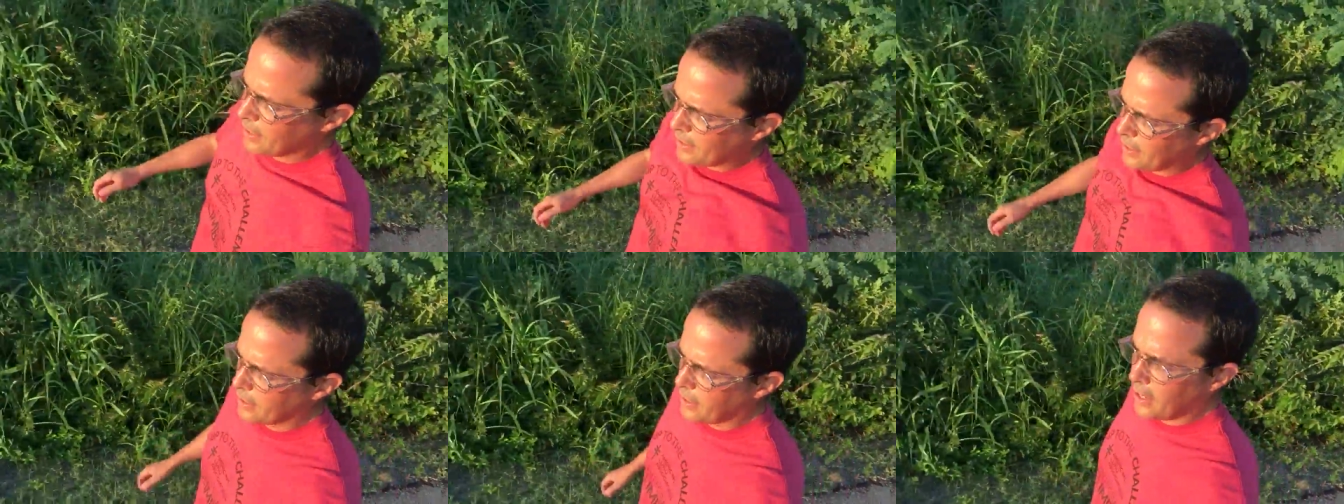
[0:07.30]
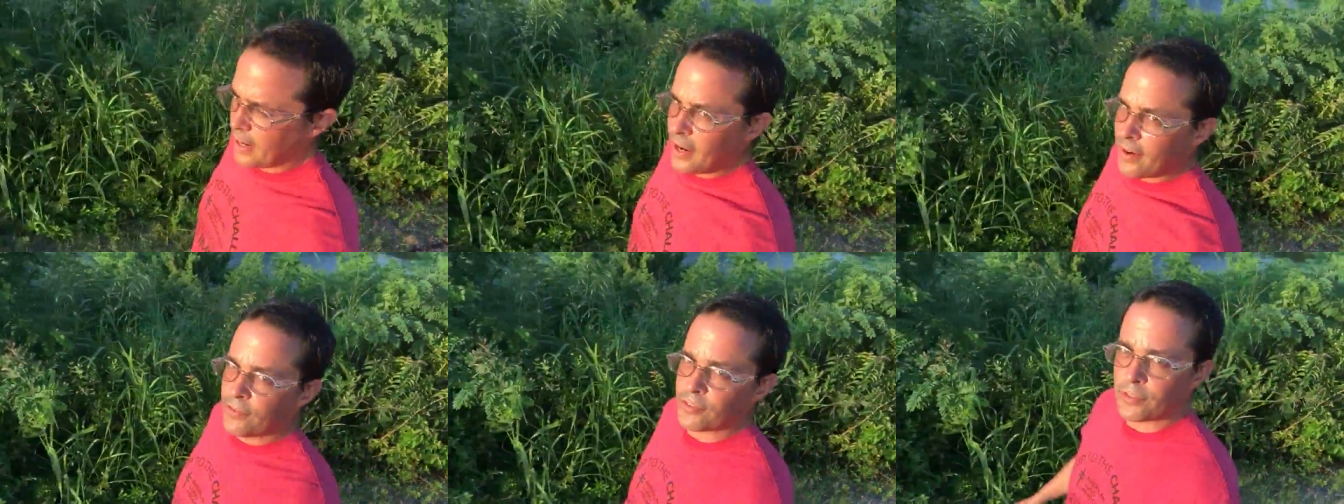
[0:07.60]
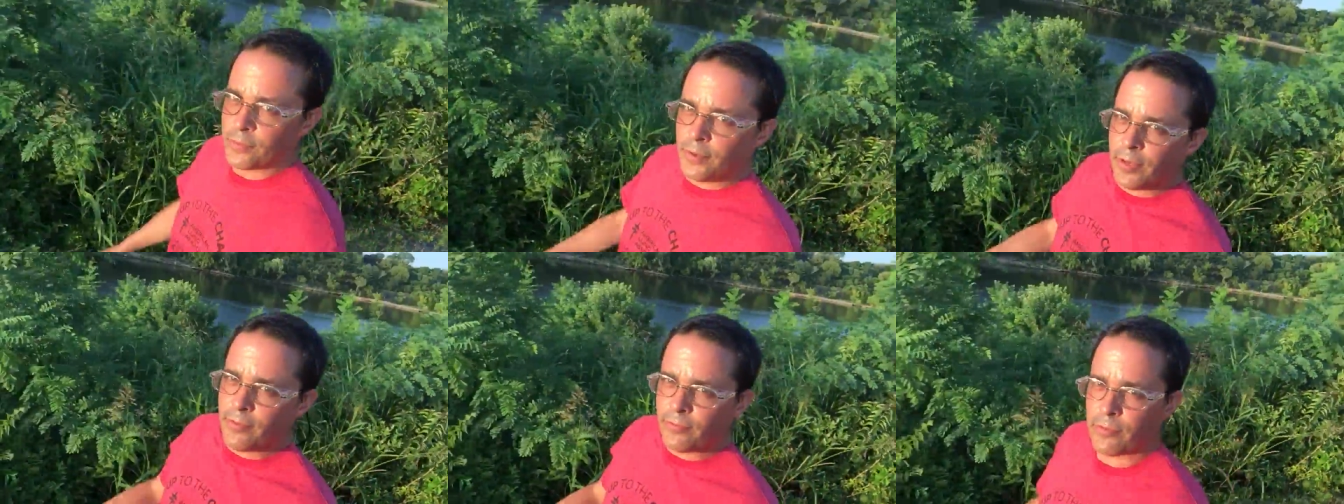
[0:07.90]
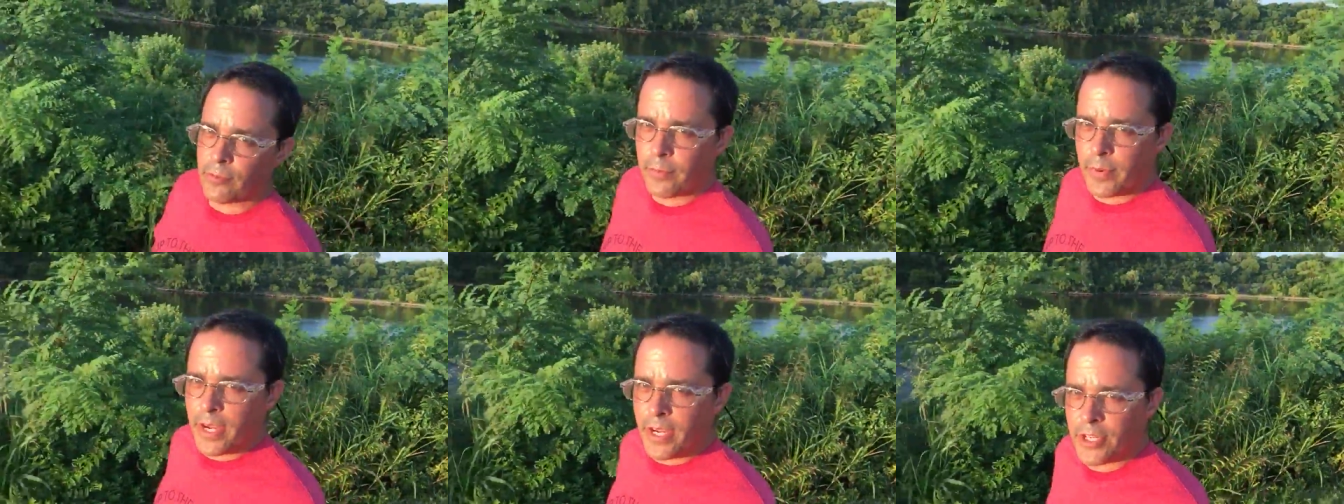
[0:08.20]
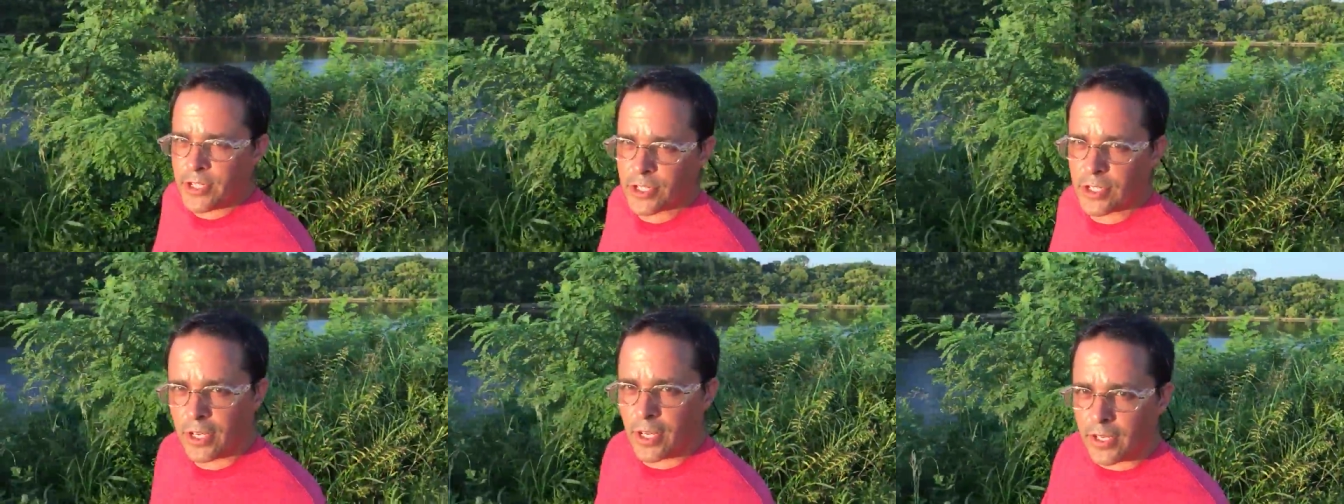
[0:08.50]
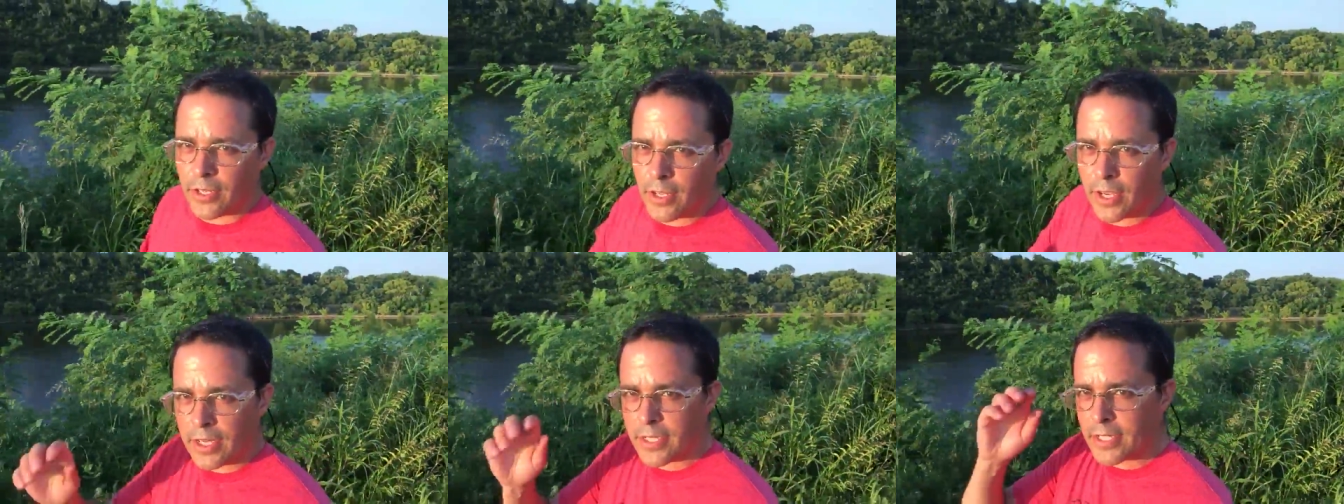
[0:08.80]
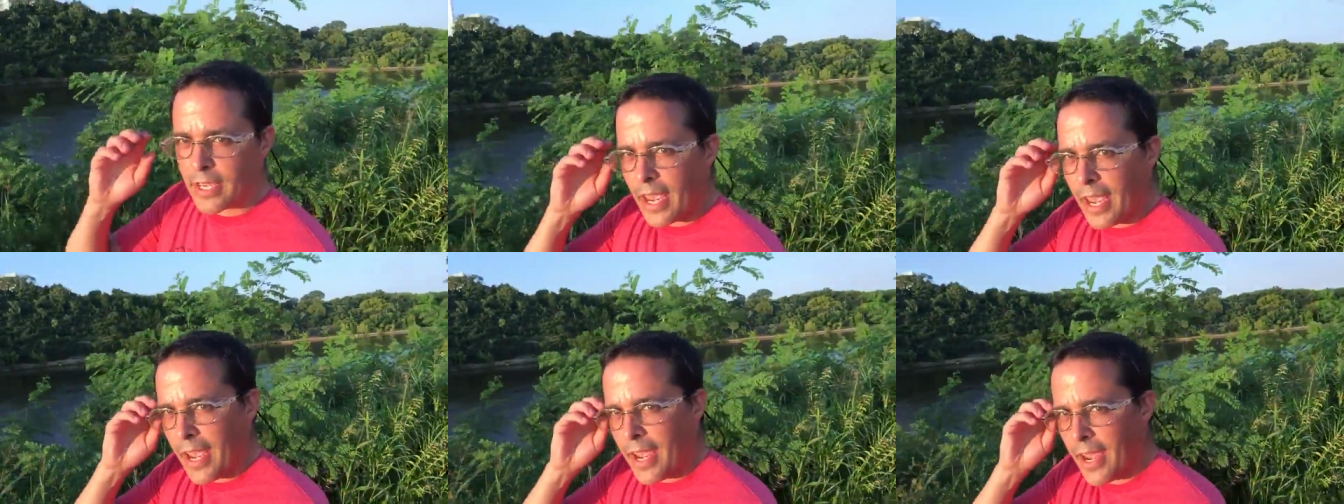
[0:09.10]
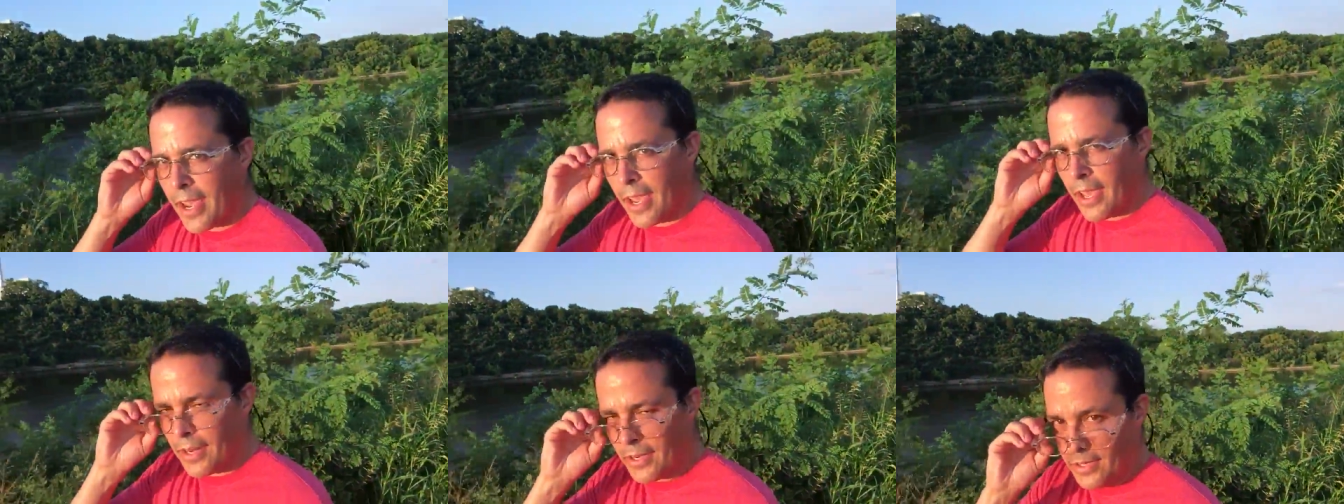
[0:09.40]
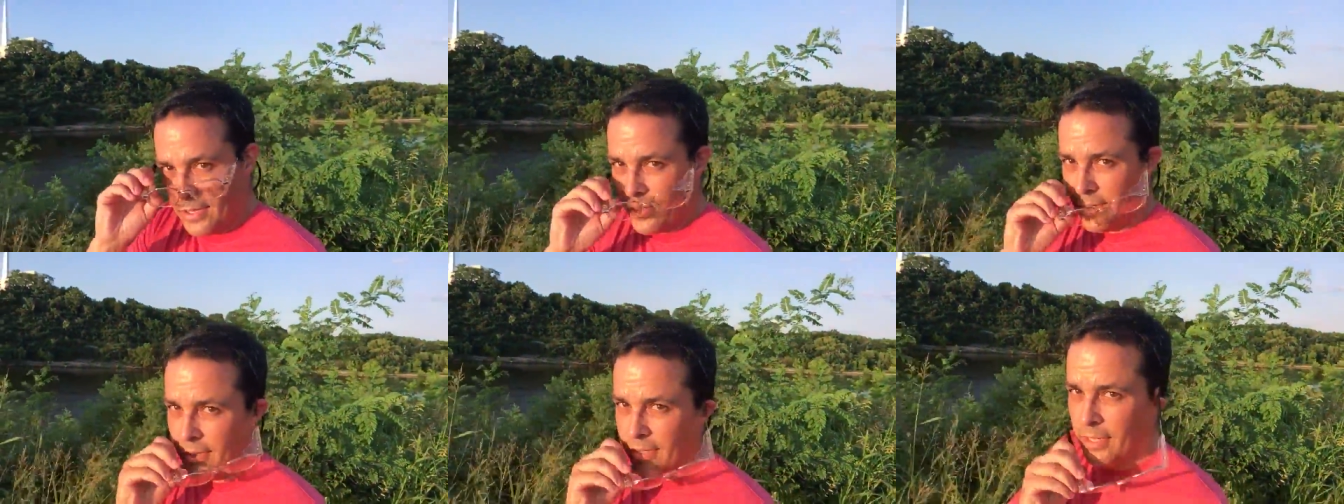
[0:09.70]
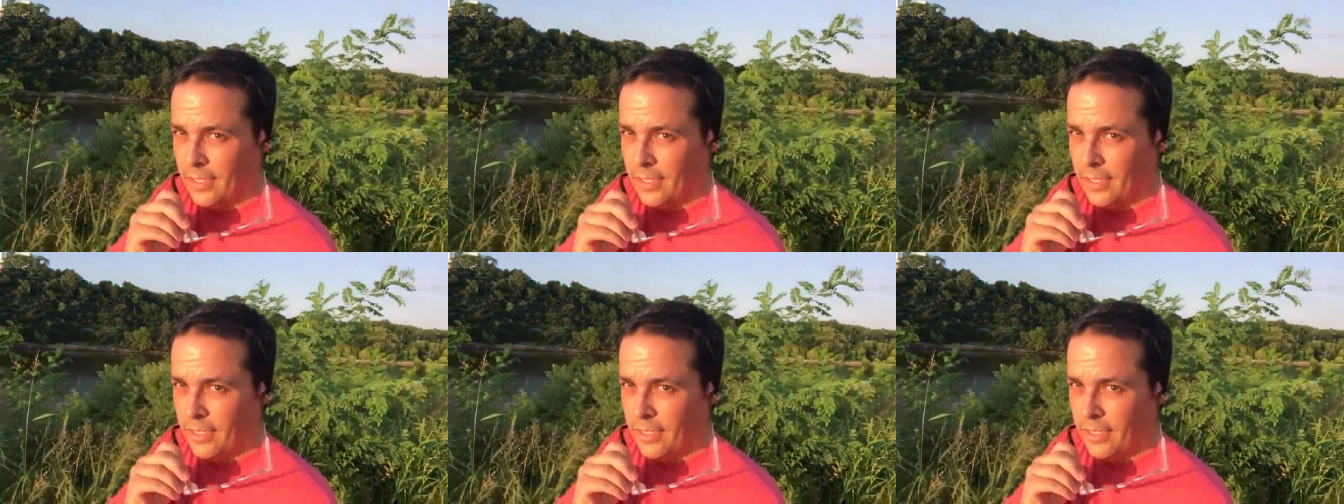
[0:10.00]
and I have some information I'd like to add